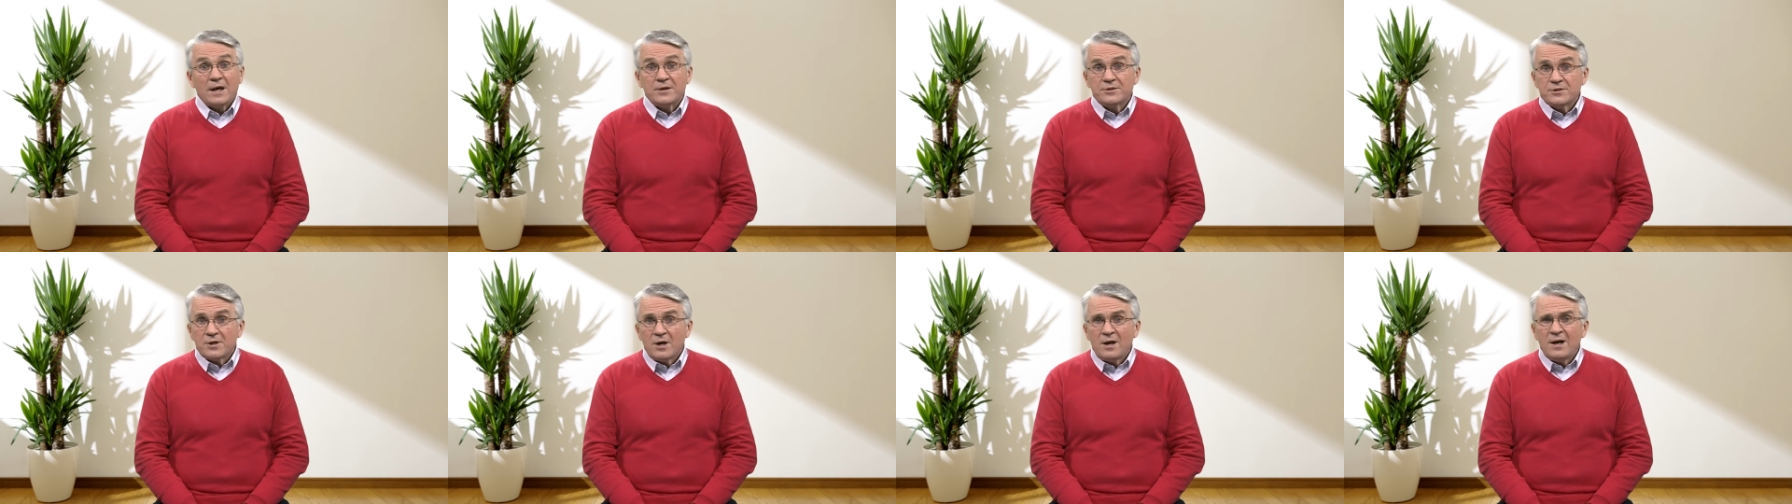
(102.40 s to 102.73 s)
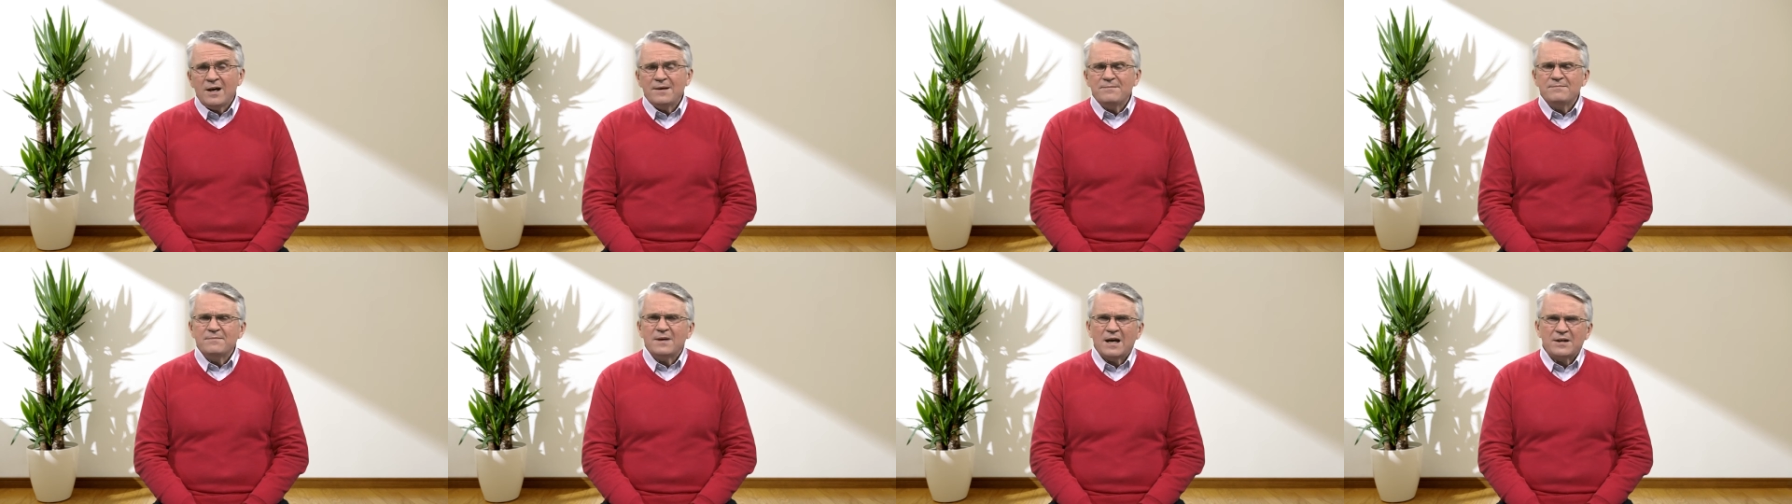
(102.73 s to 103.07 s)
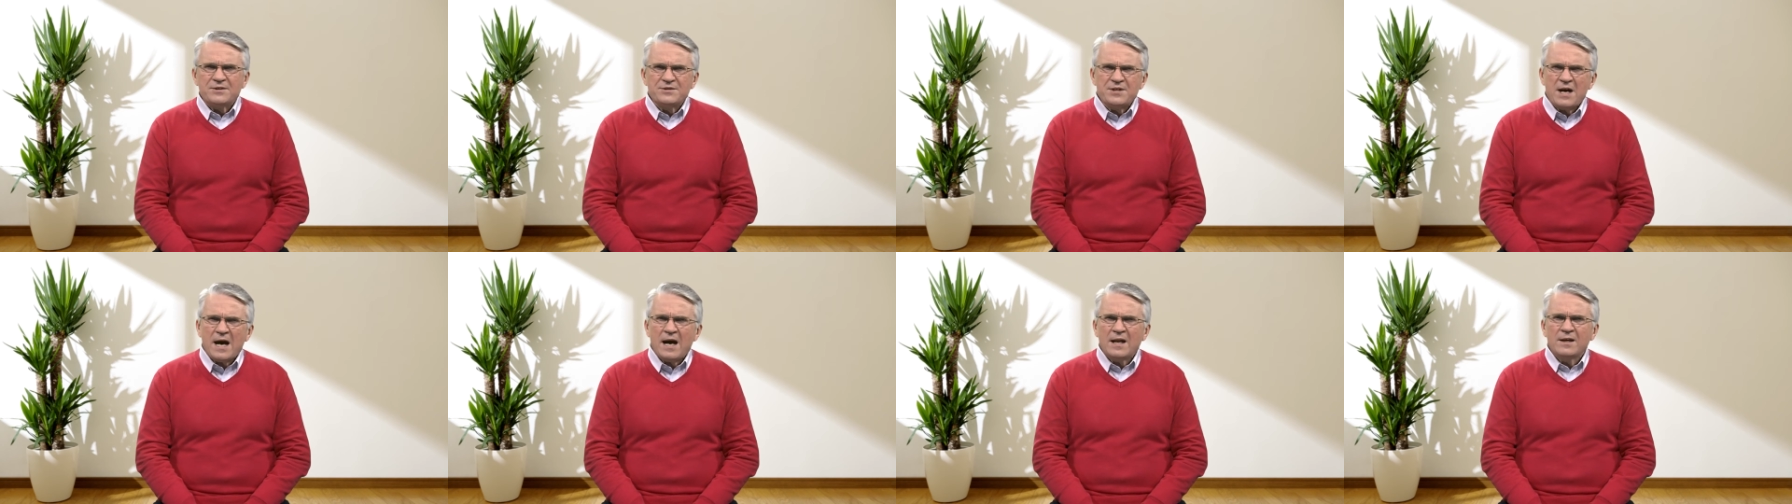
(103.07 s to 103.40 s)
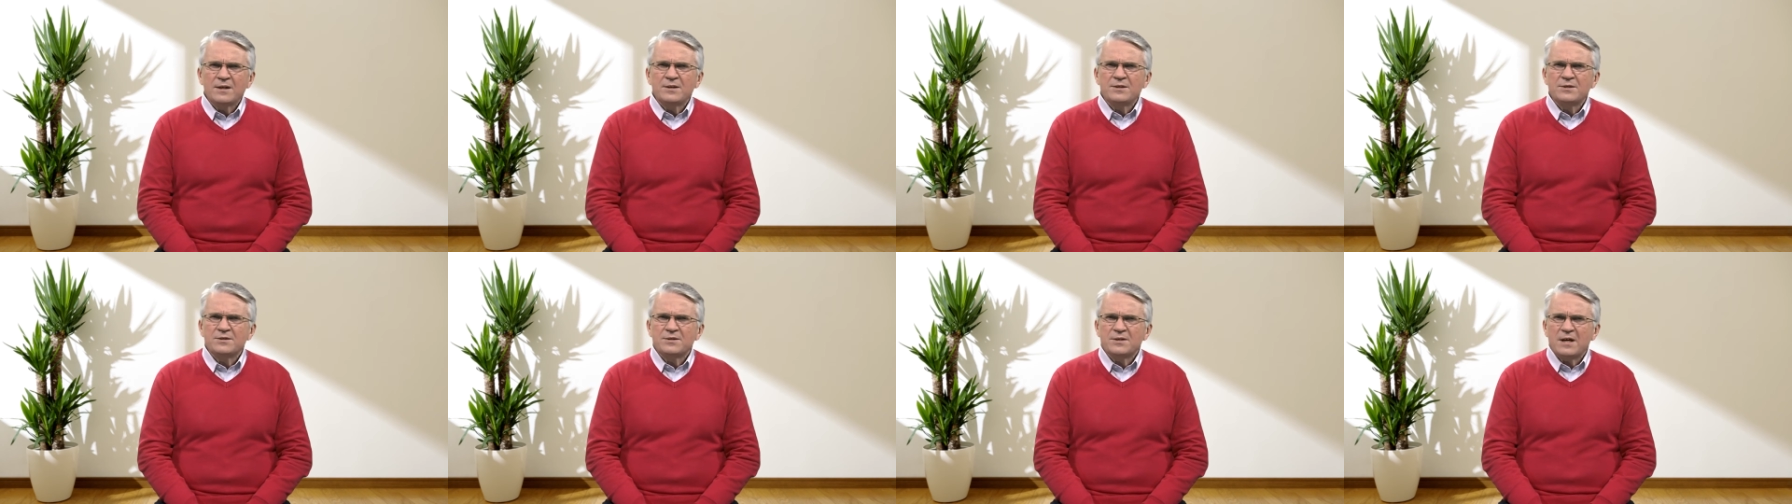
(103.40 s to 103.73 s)
Our time, our
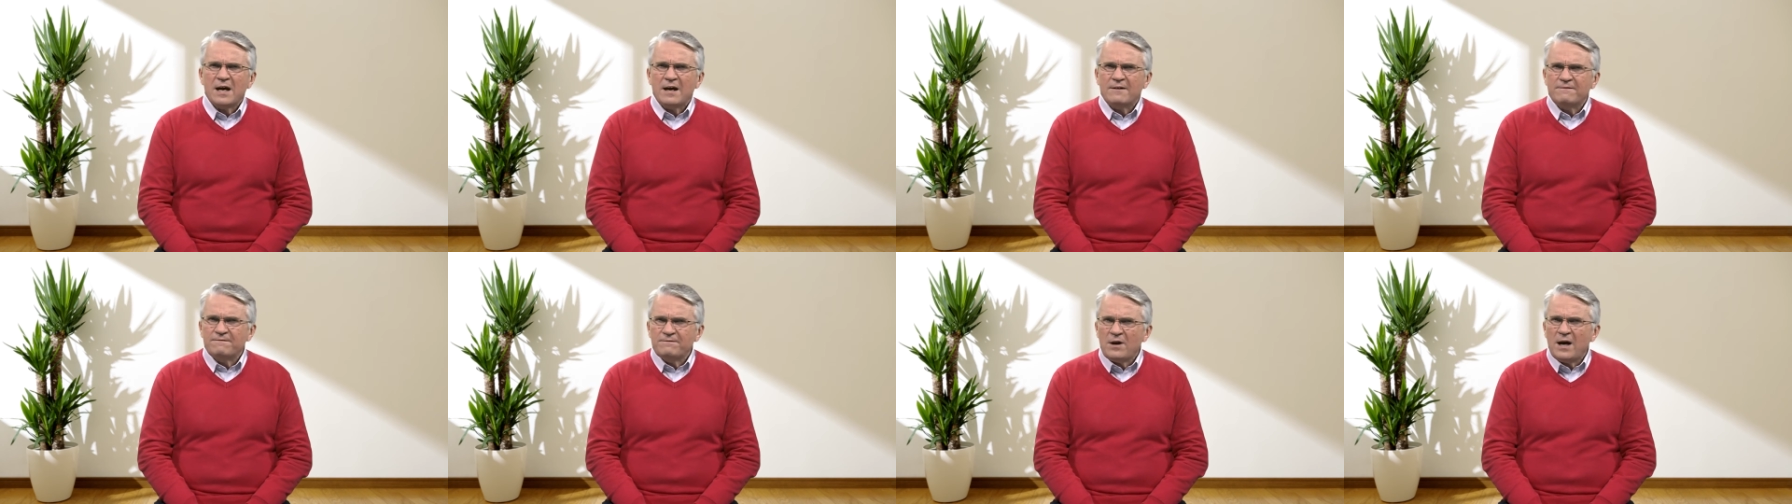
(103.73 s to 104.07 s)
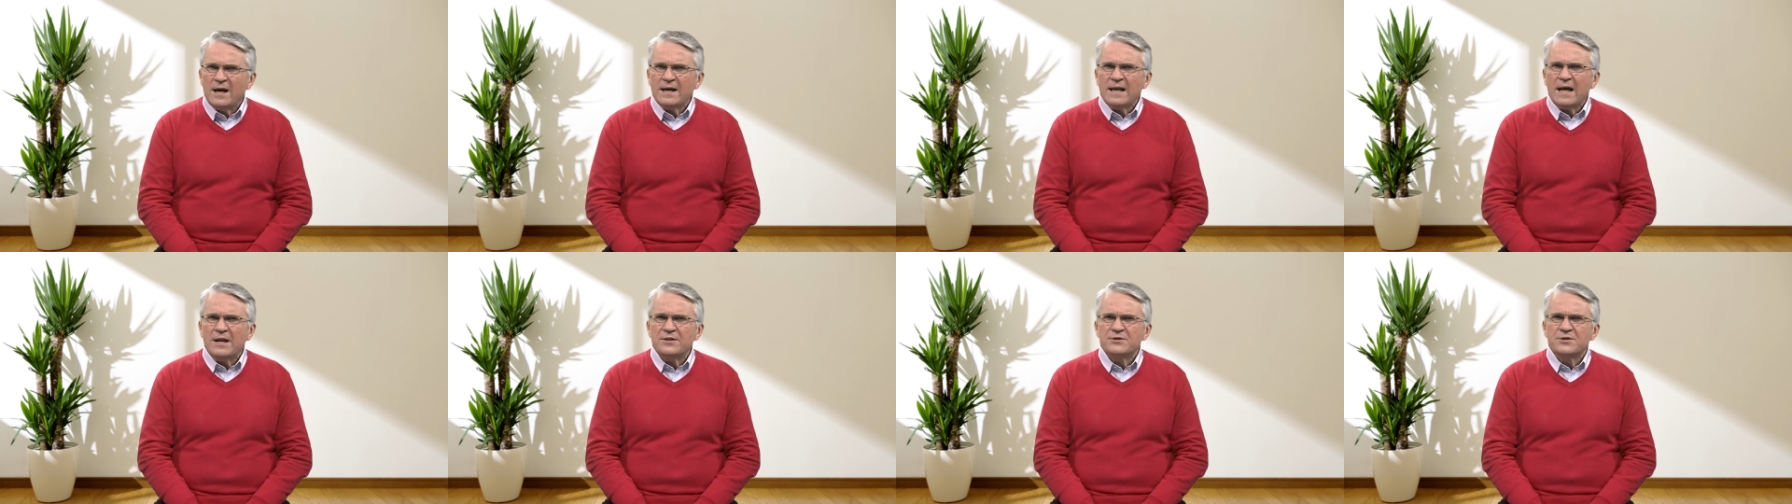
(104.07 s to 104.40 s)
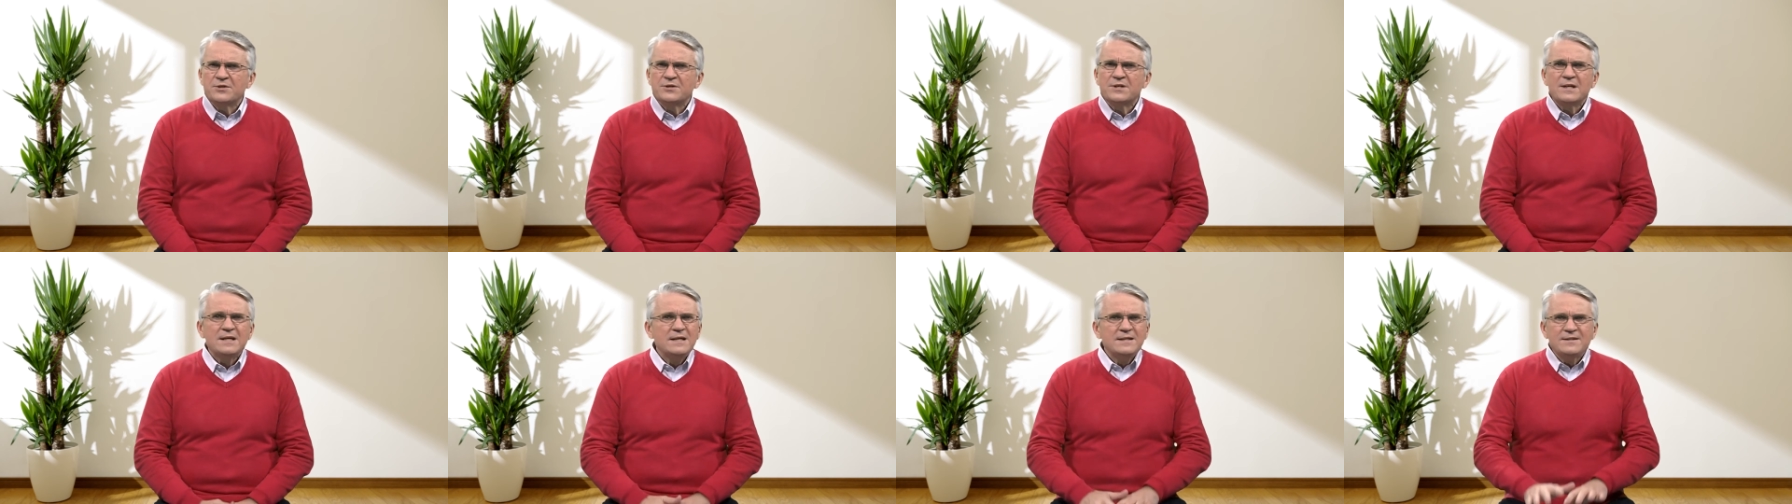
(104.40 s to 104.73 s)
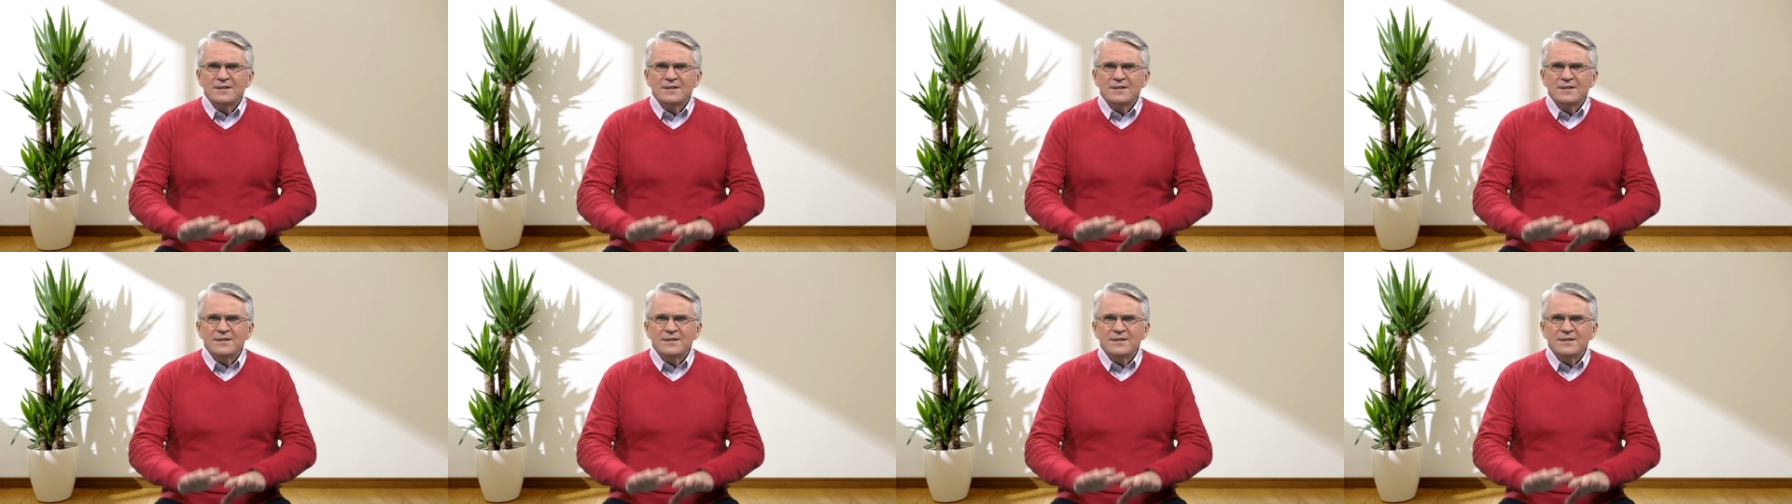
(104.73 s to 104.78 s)
talents, our finances,